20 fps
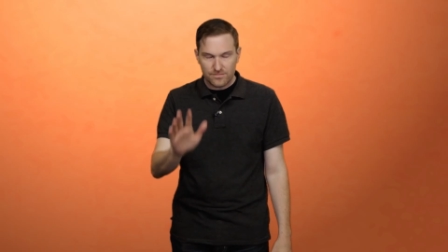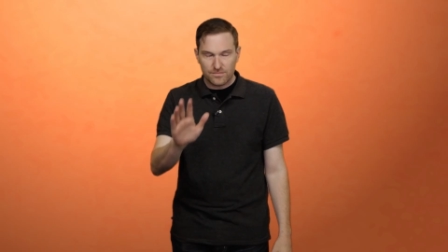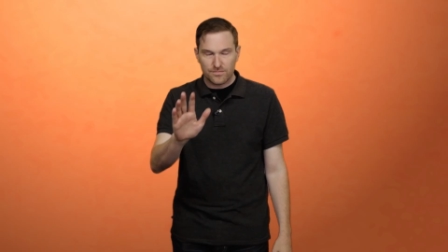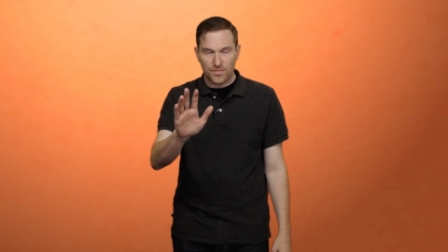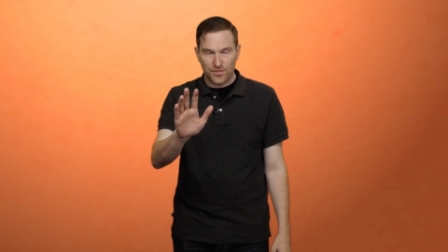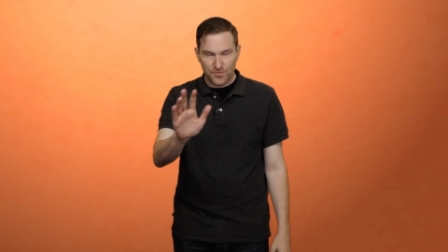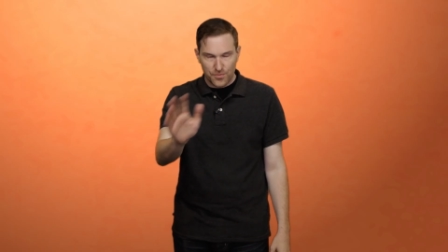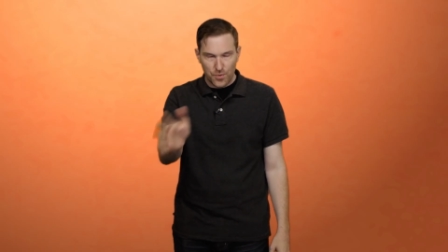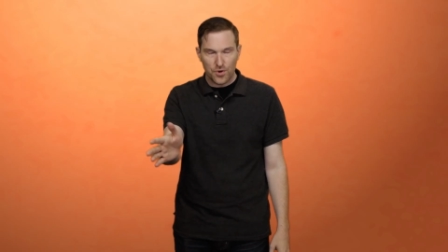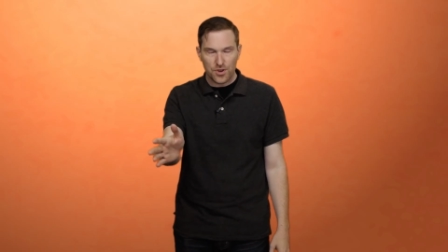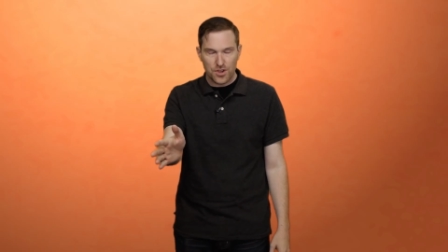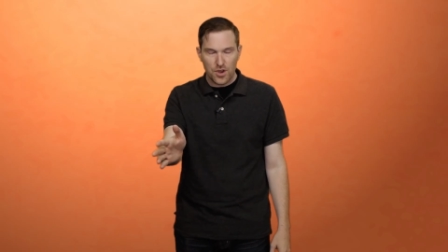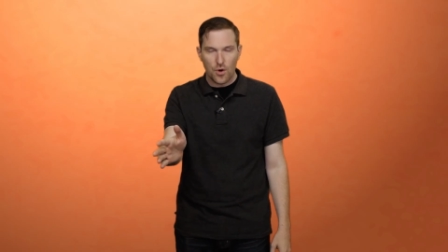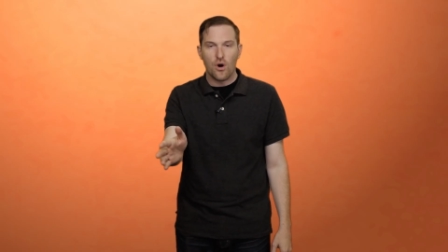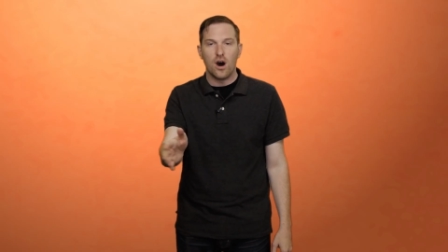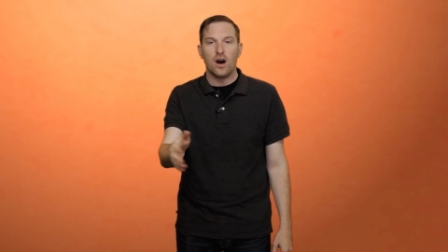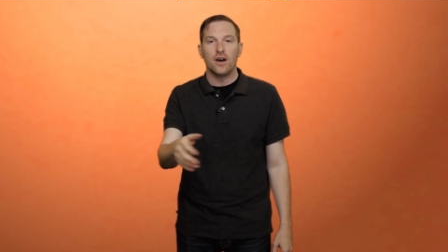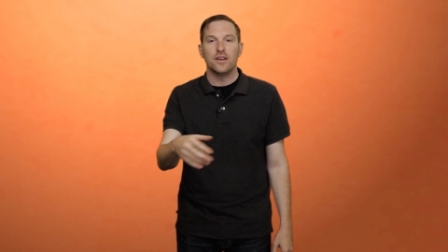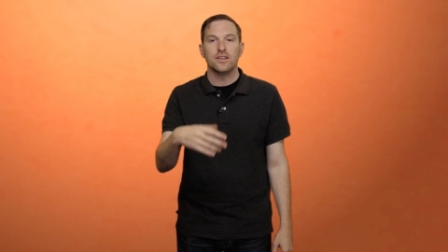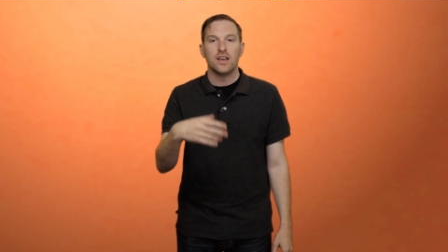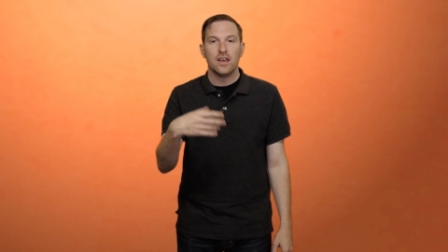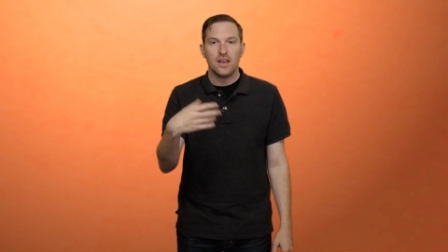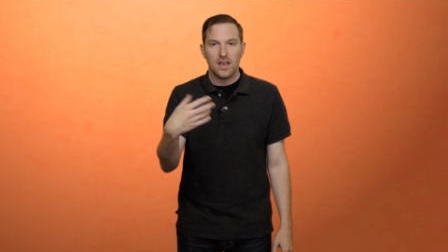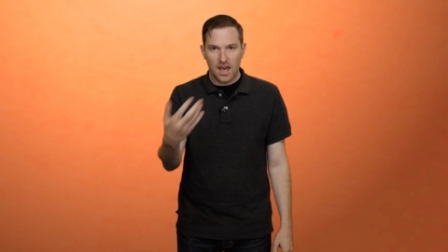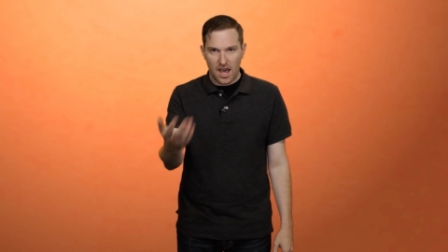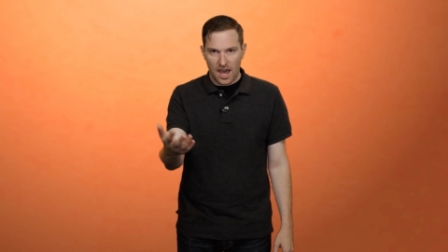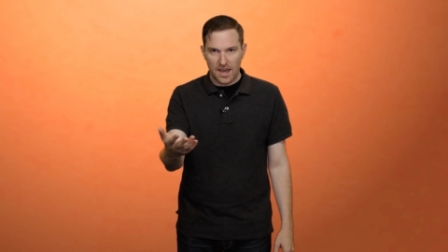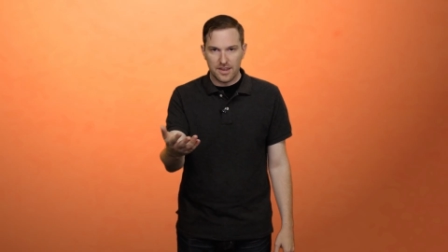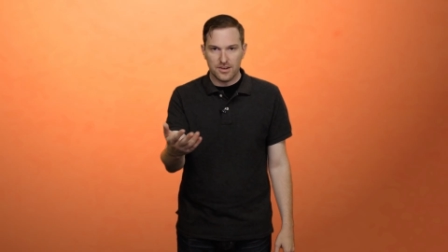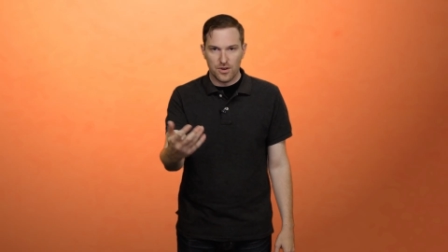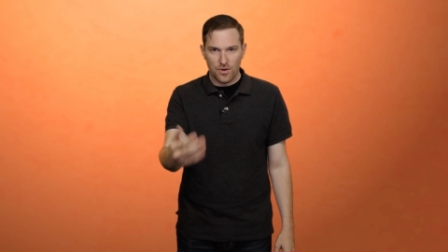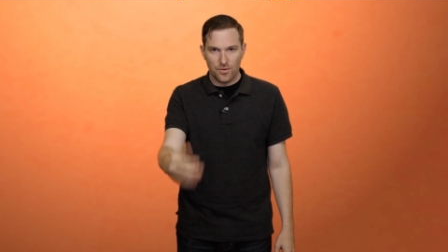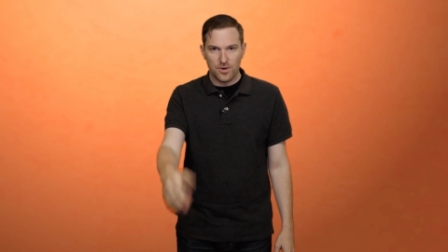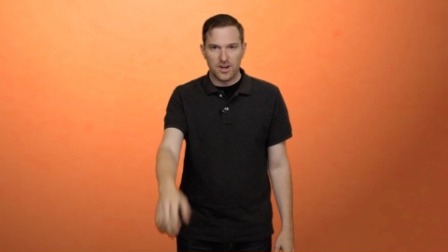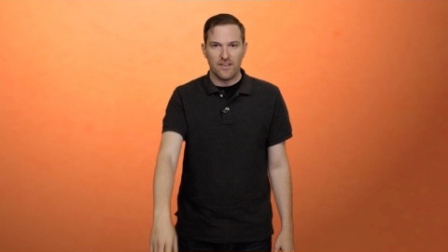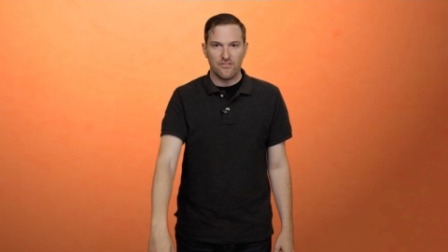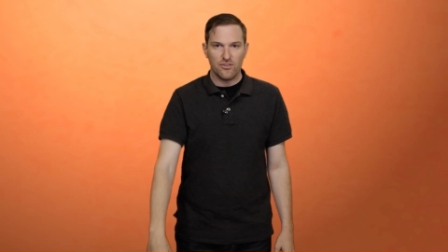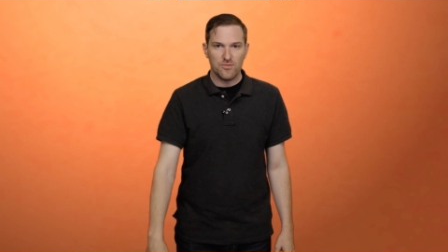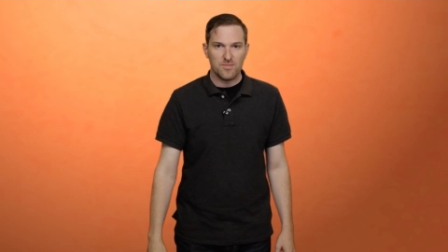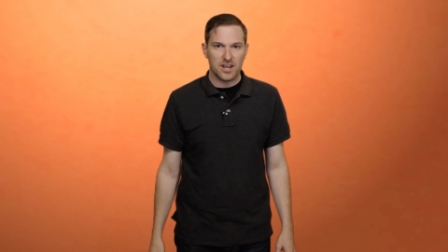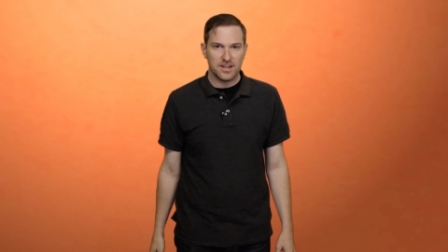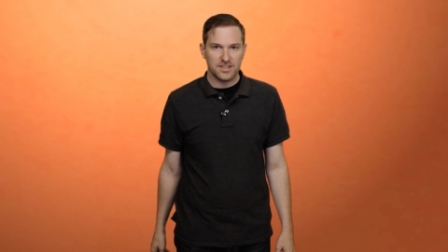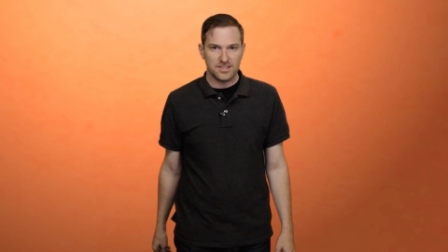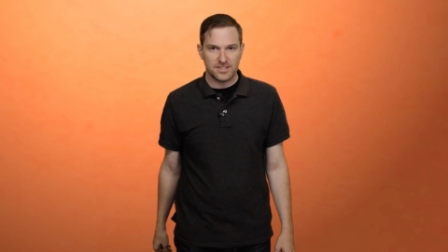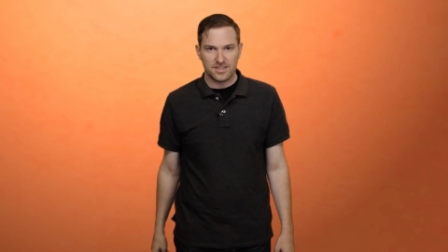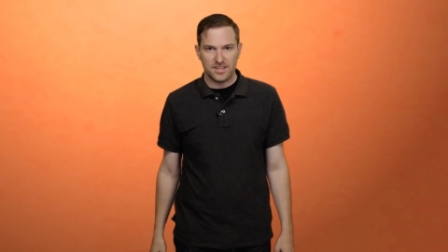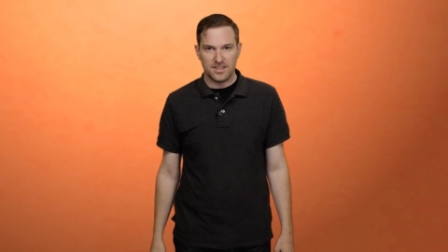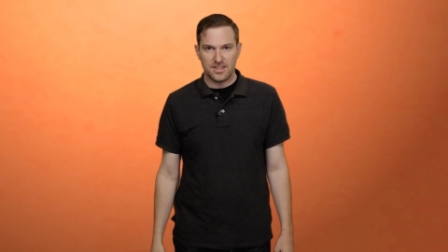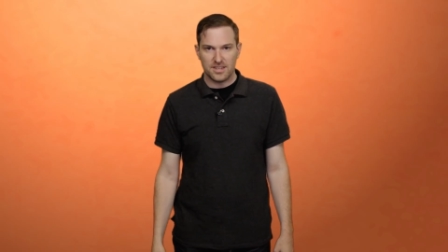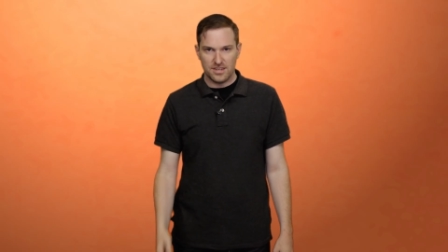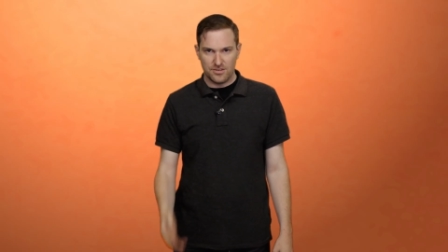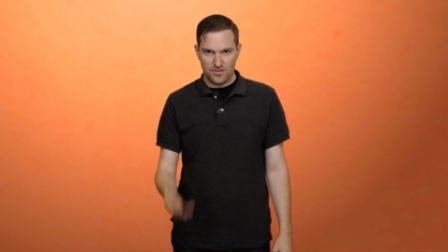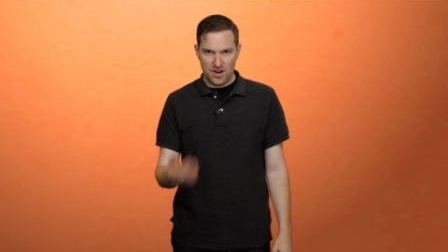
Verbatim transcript: Before we go on, I know what everybody's thinking.